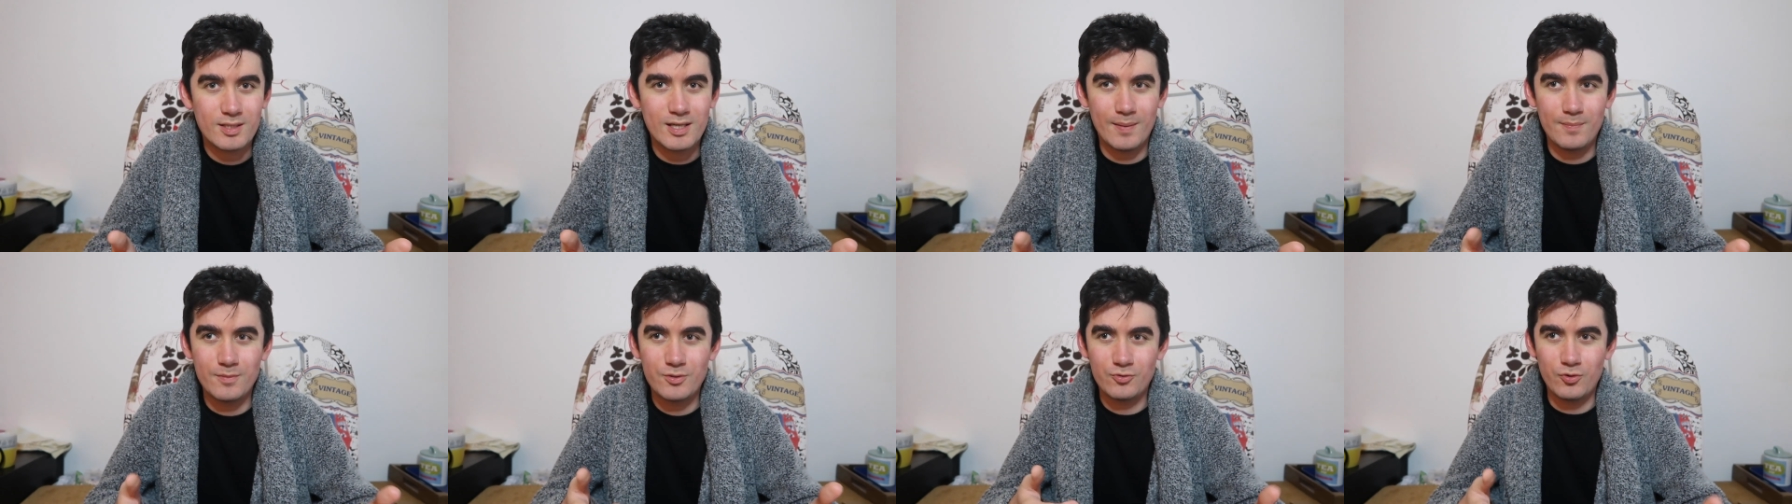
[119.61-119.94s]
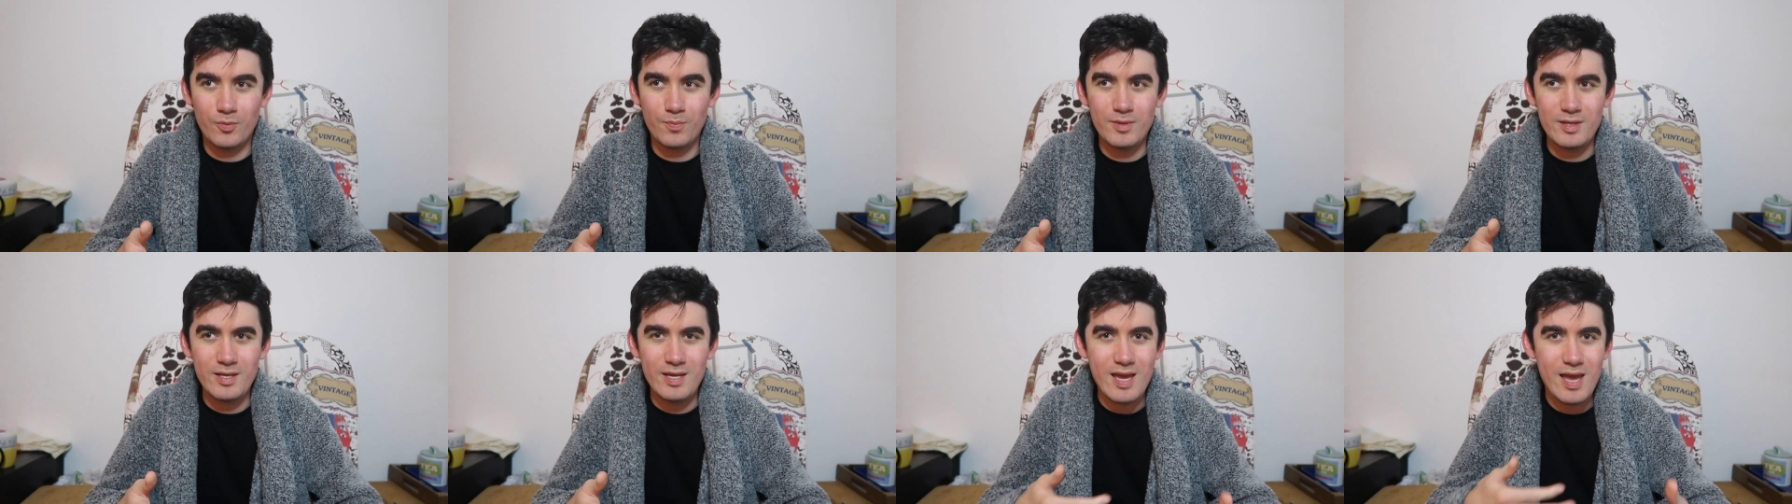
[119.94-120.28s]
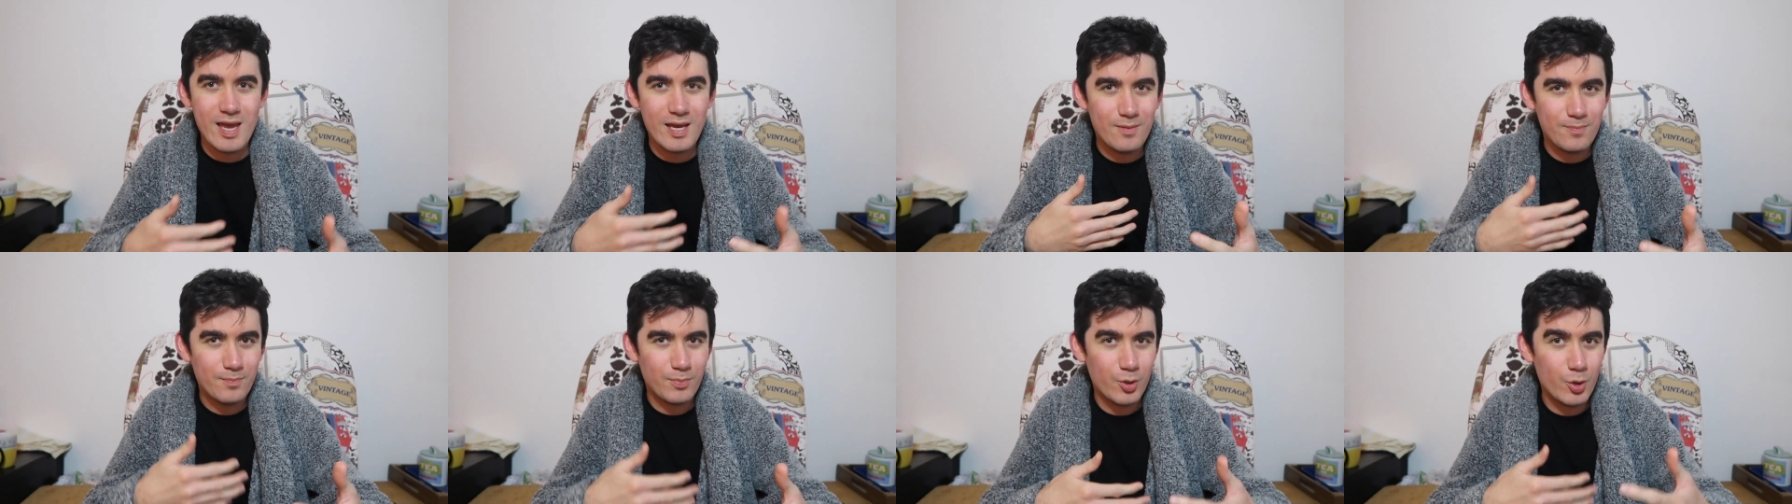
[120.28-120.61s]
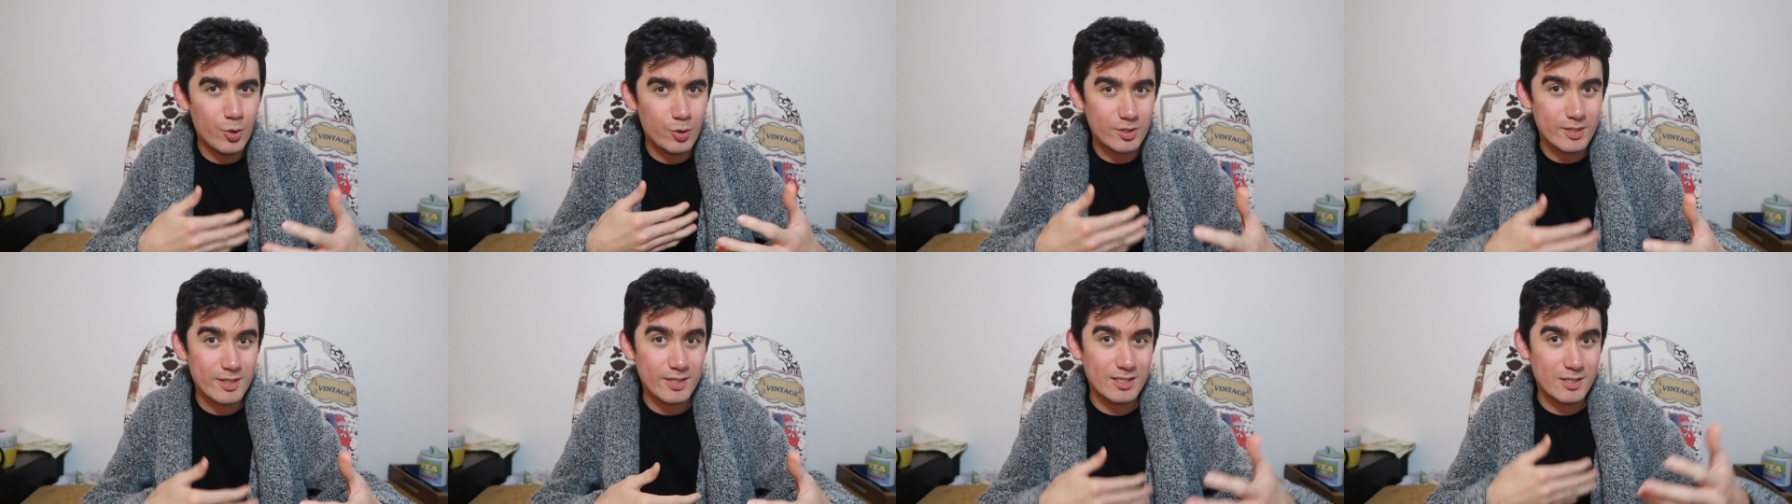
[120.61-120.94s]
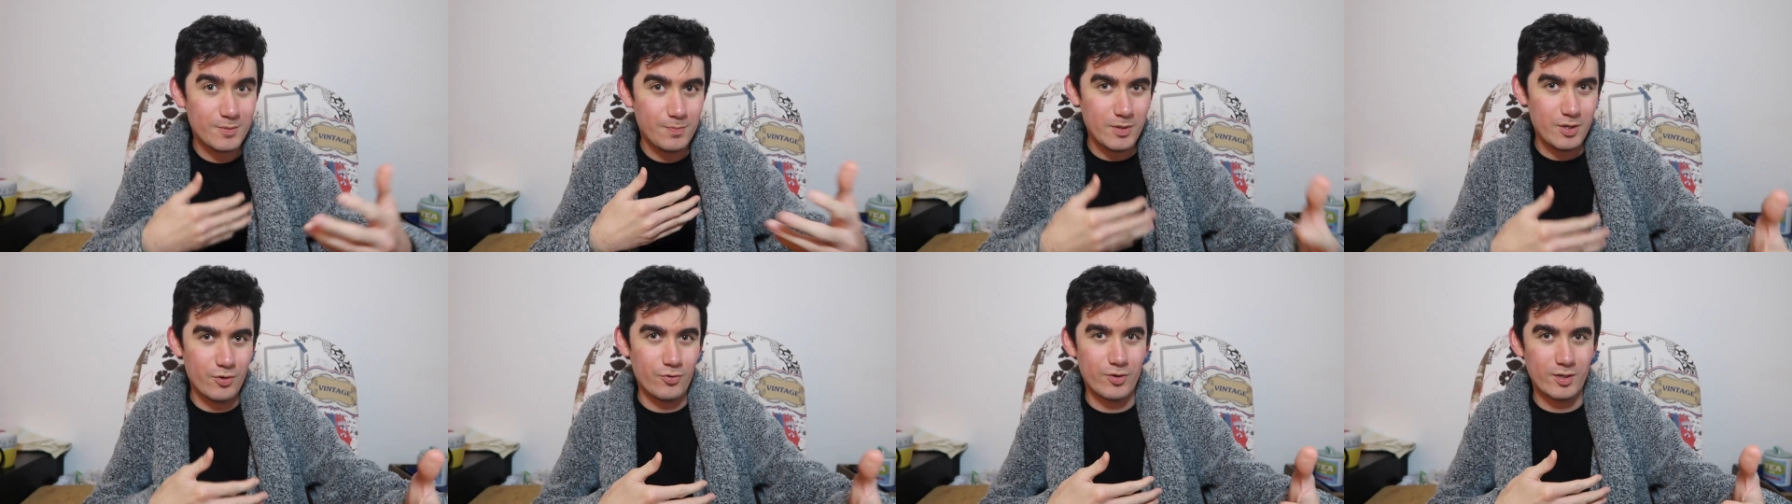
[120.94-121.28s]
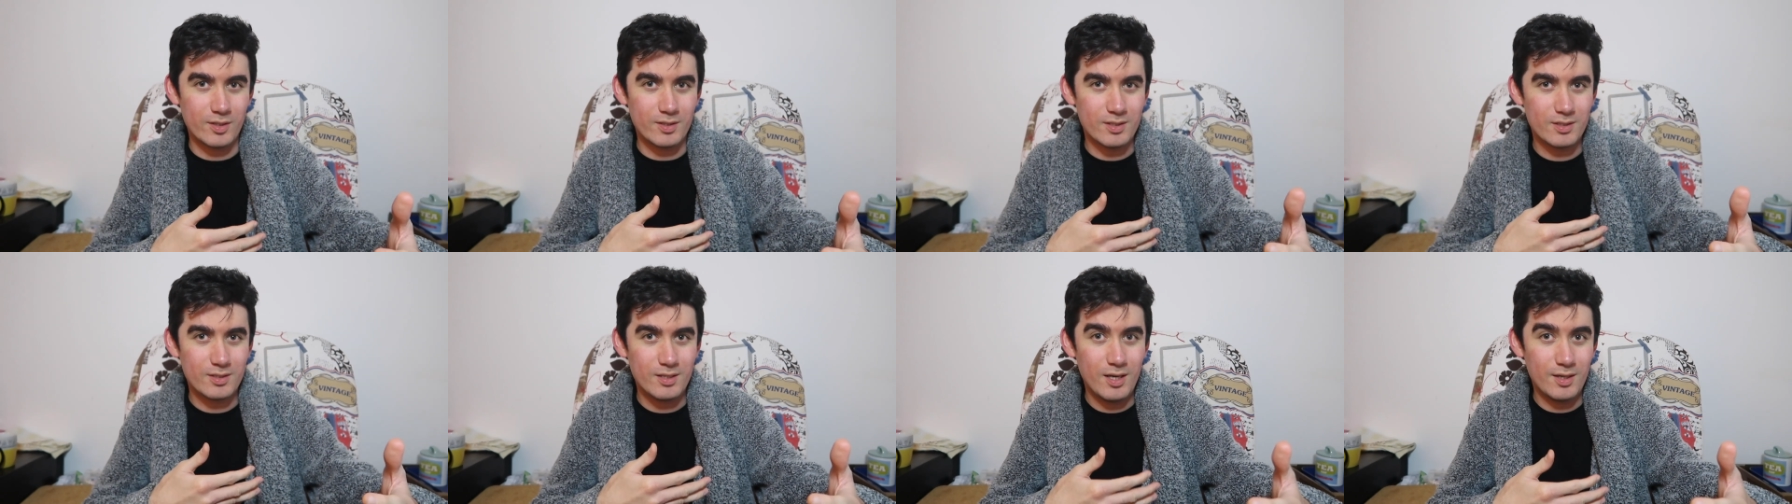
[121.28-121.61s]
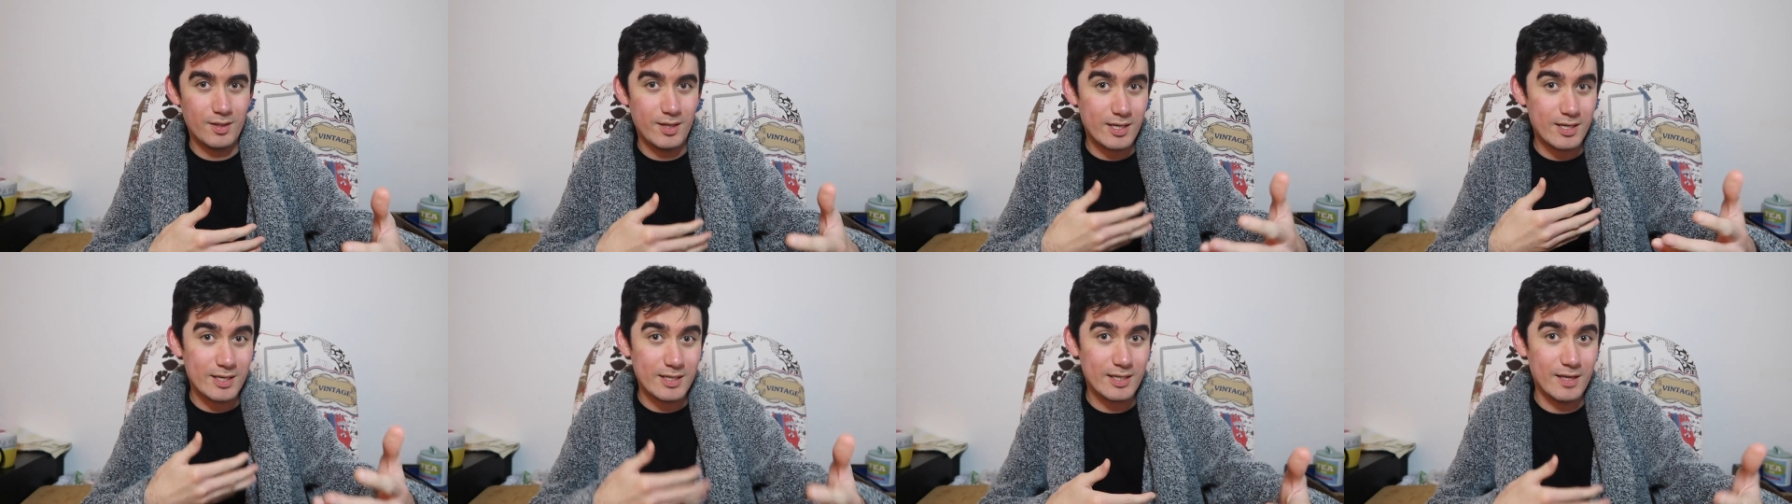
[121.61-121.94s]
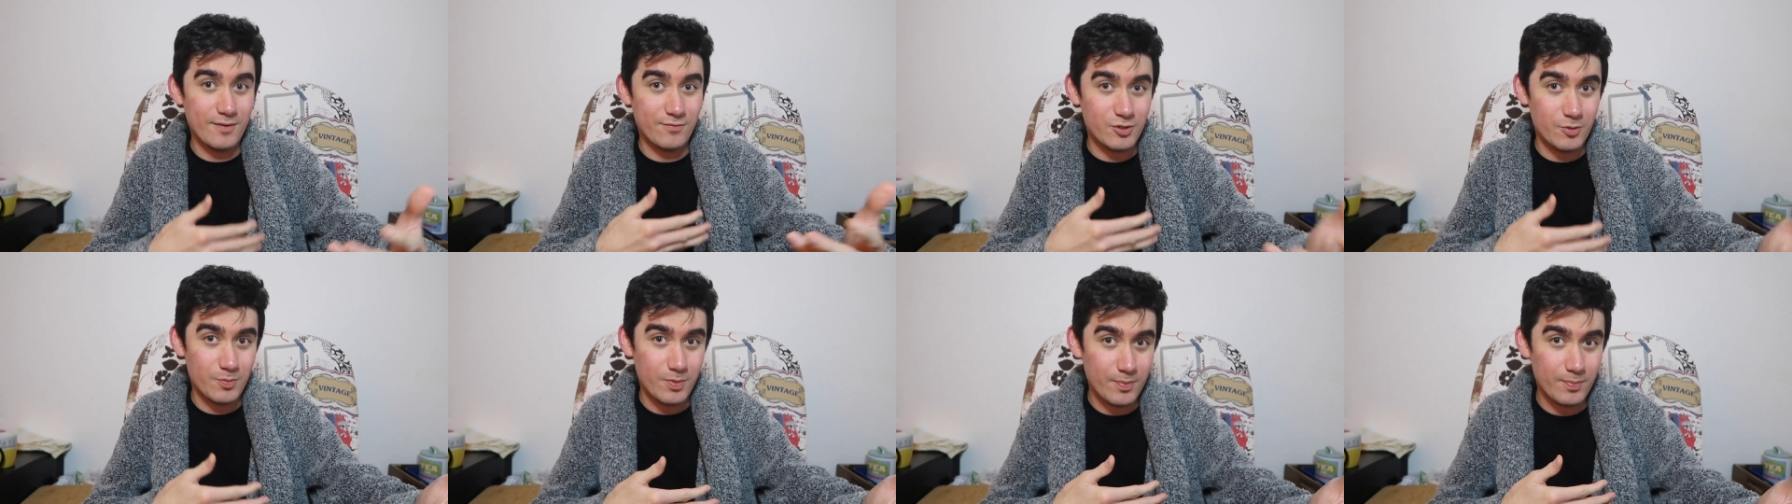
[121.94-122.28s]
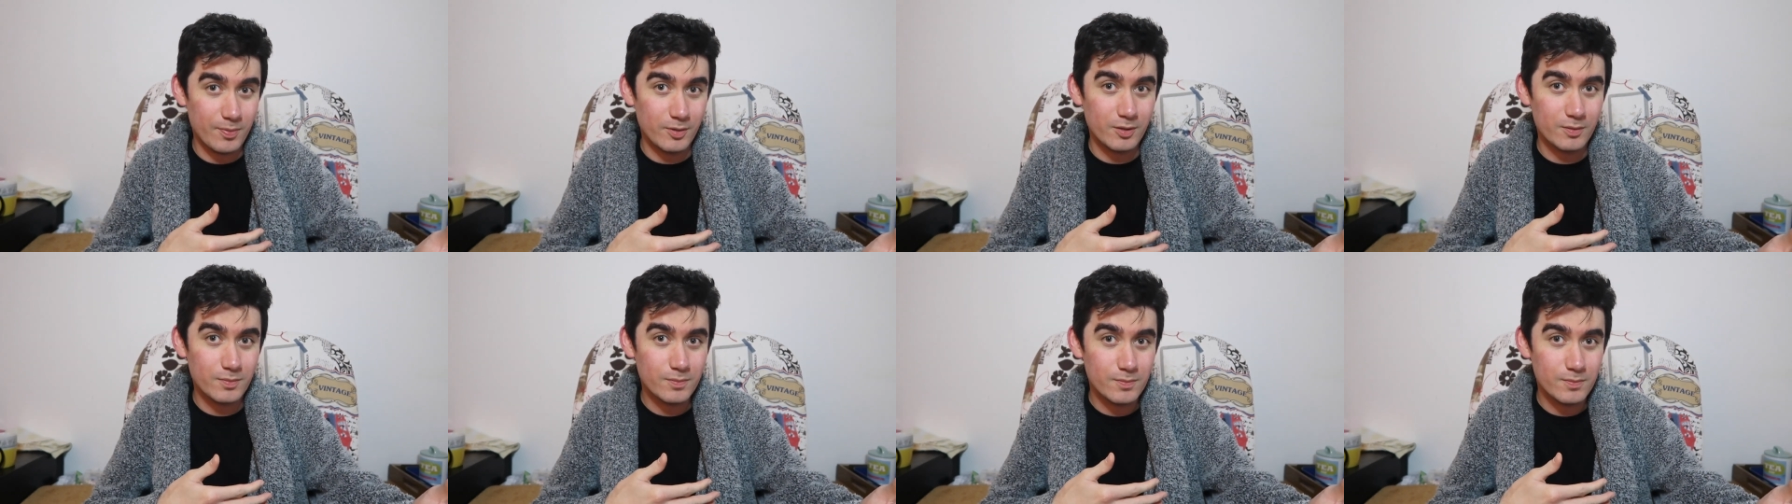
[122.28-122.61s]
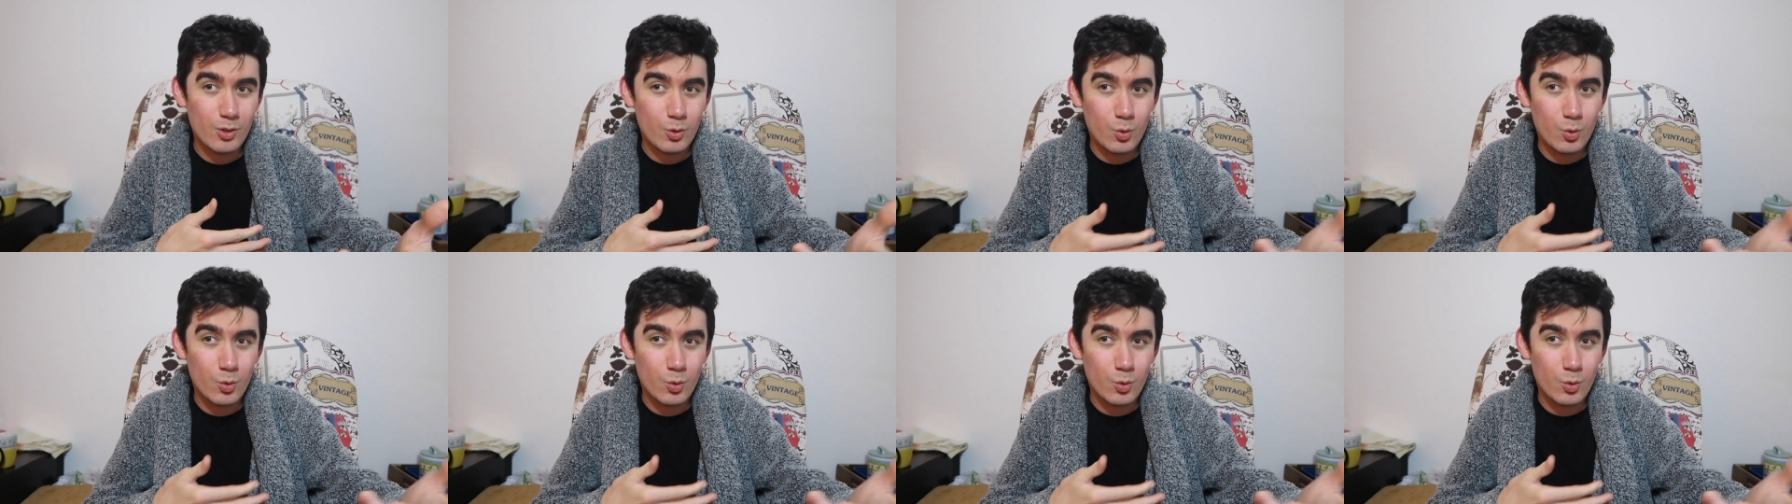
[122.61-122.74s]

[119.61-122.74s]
comes from the in-person experience they can give to people.